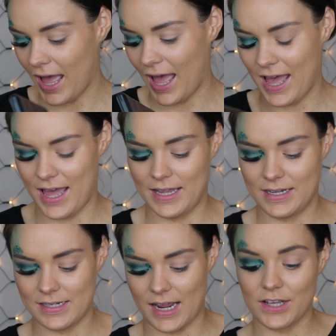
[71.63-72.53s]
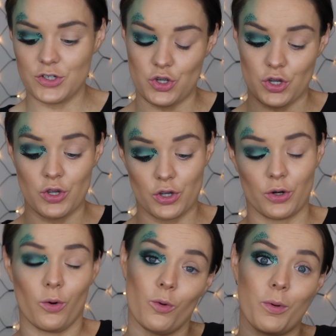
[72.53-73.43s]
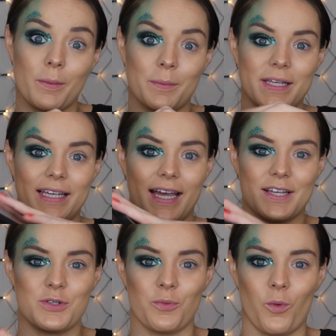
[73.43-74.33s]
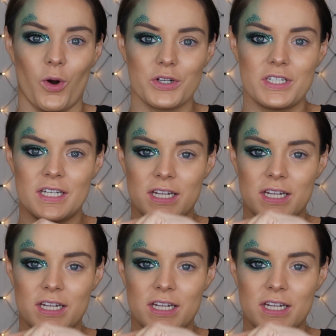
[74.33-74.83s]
And as you can all probably guess what